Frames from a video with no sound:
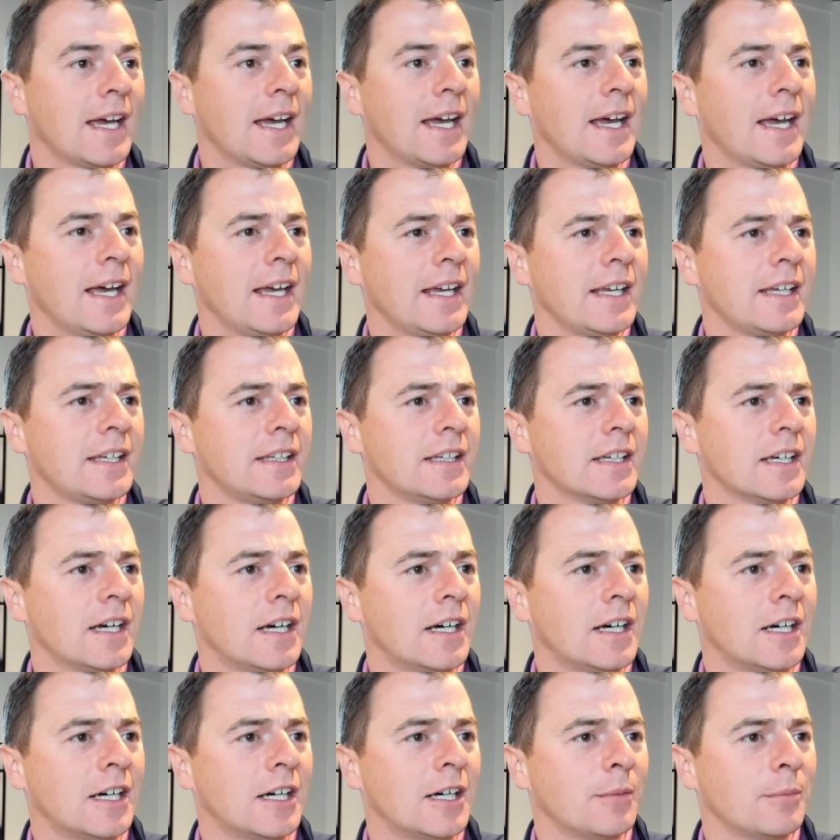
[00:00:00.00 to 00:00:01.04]
hey,
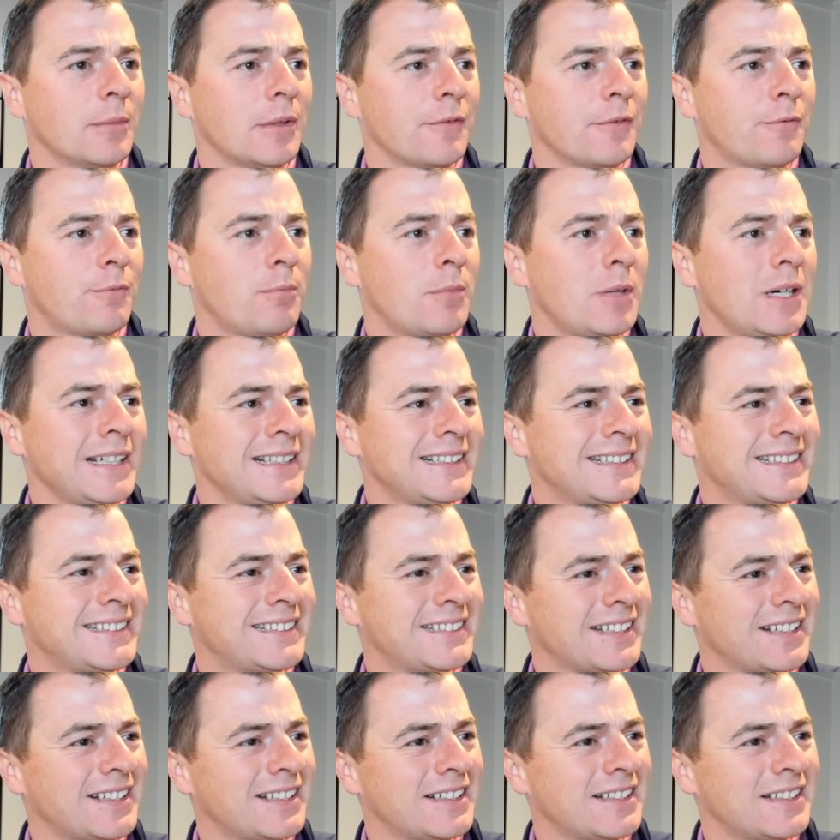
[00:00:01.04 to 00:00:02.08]
um, if my
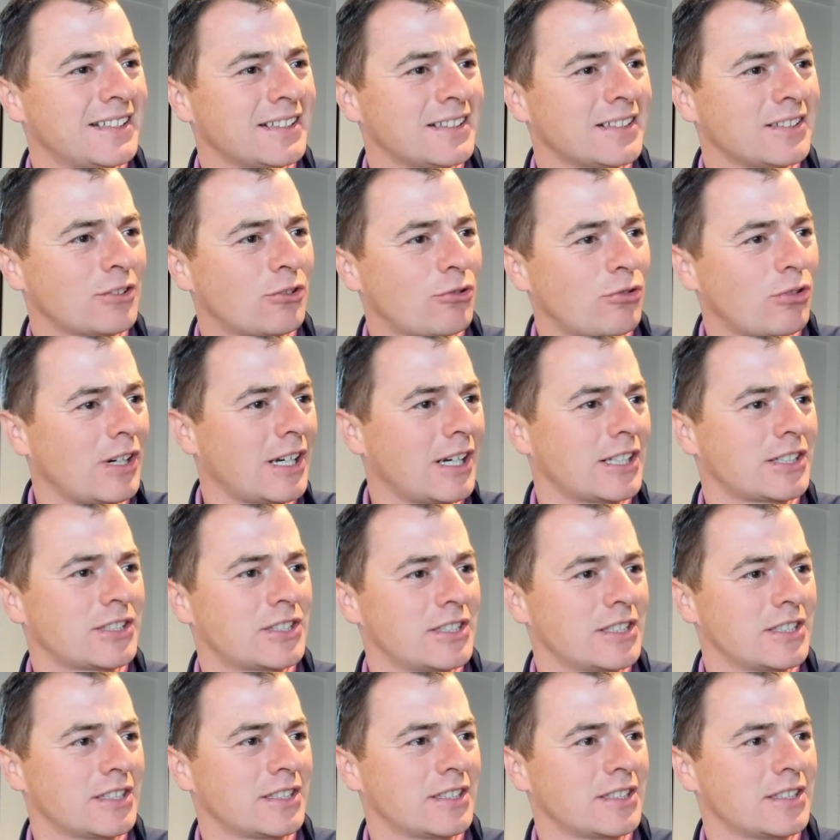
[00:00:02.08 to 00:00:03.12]
son
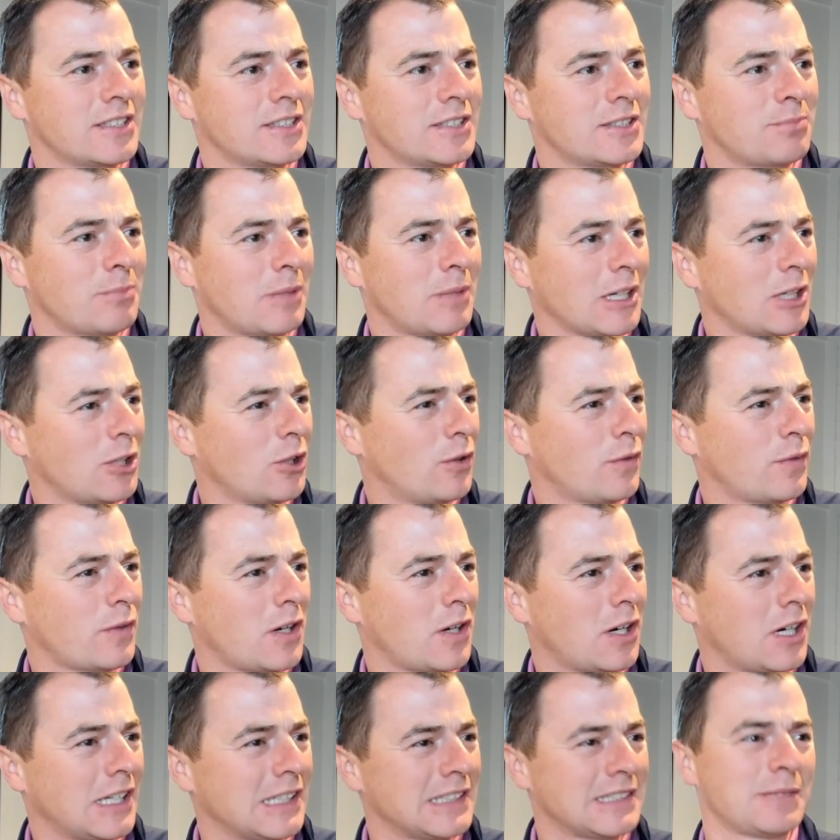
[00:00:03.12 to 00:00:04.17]
crashes my golf
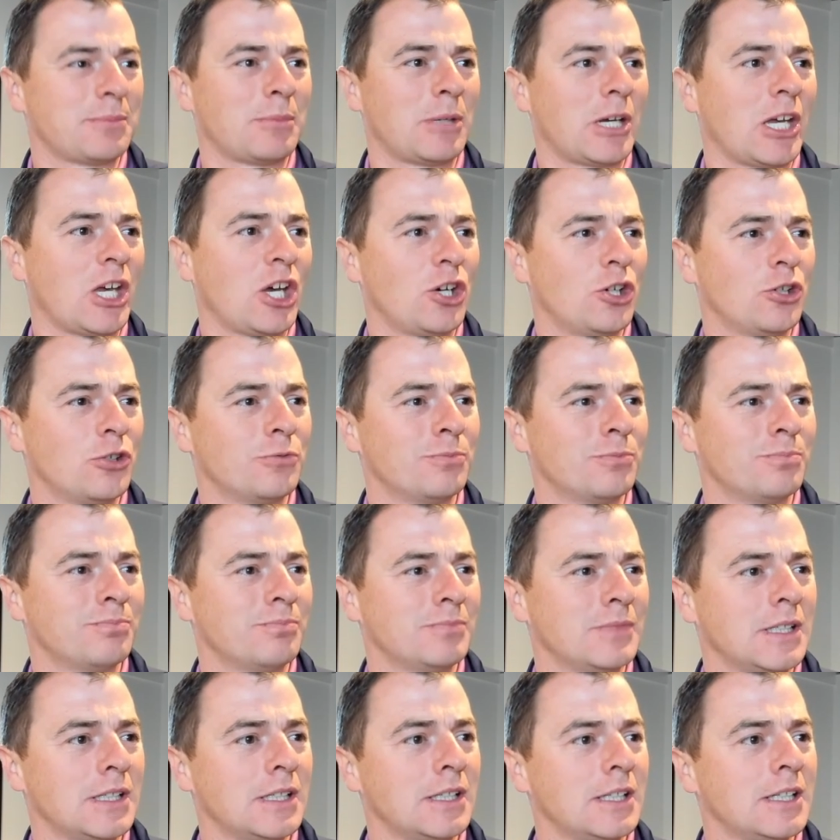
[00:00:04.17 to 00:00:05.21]
cart into my home,
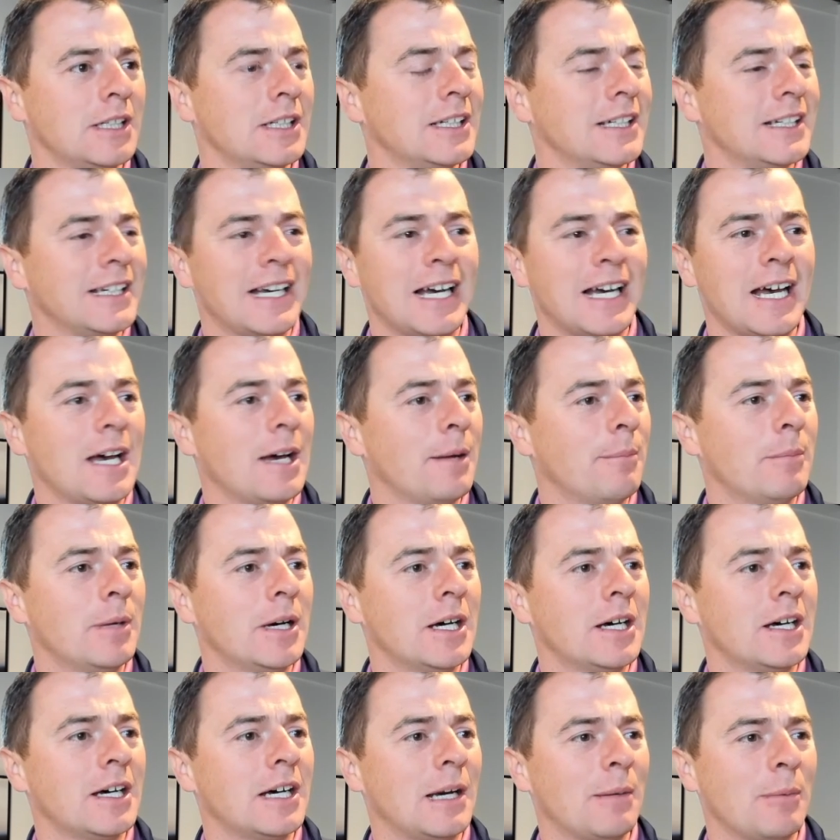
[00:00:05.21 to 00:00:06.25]
um,
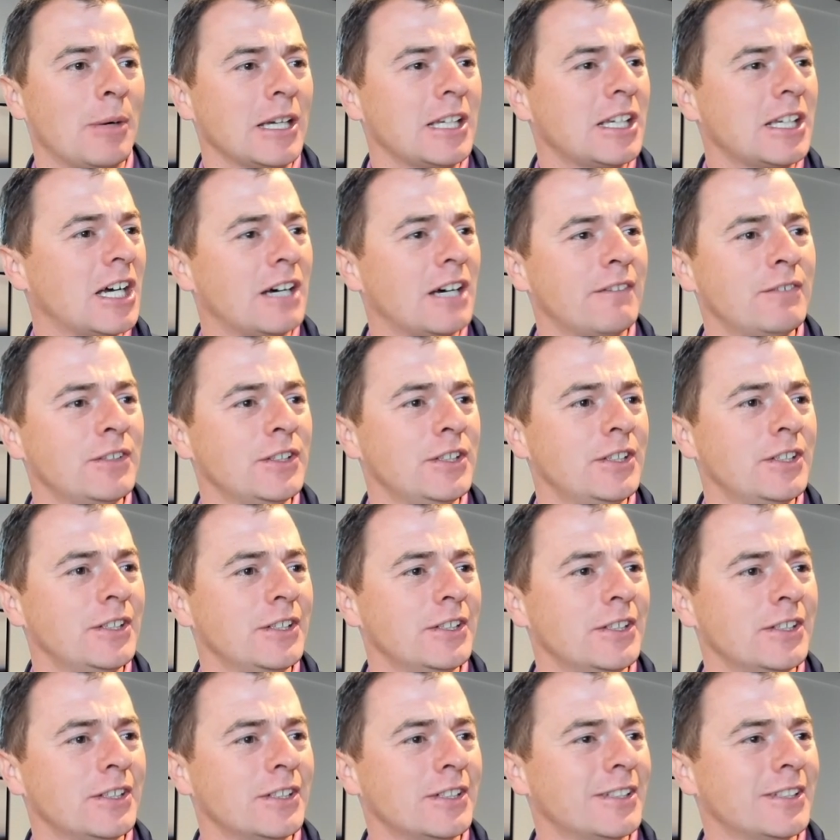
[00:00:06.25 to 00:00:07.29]
uh, am I covered?
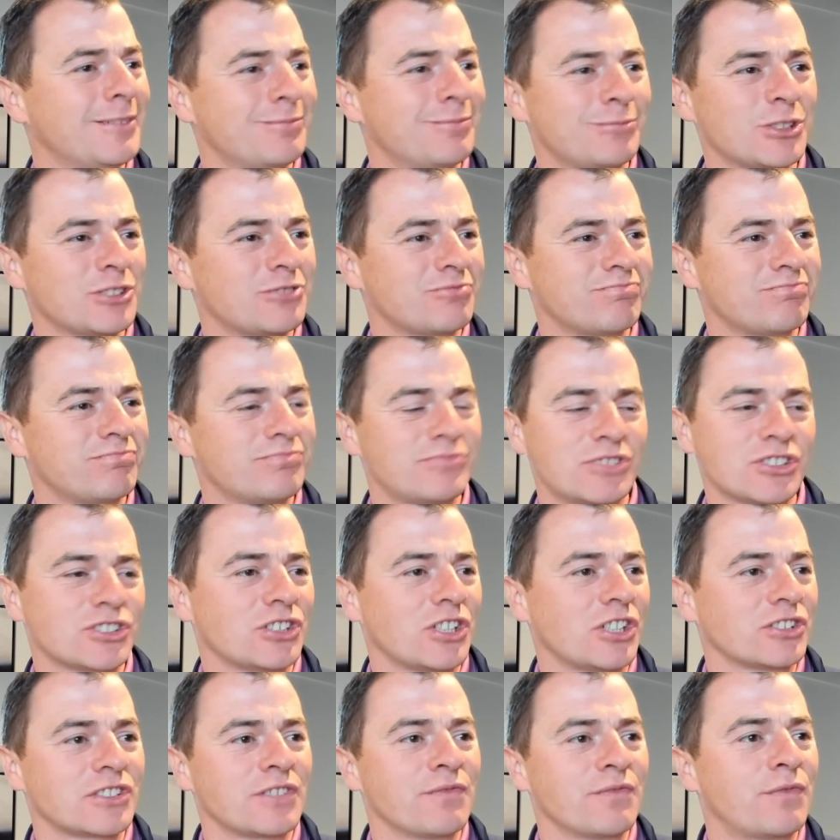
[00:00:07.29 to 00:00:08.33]
I'm just, just
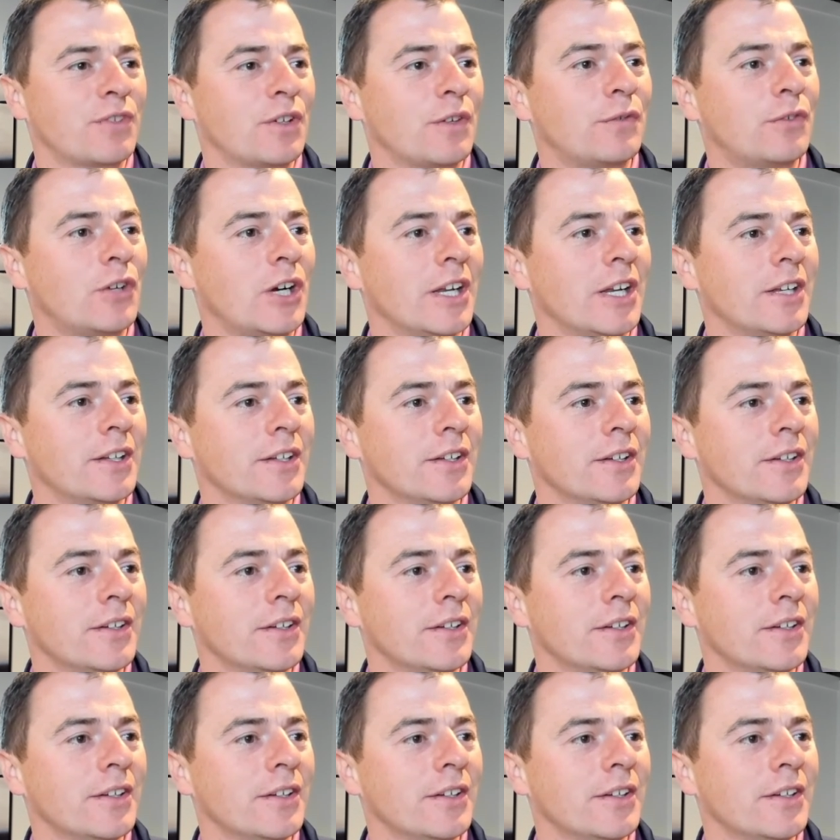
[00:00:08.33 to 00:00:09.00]
asking for a friend.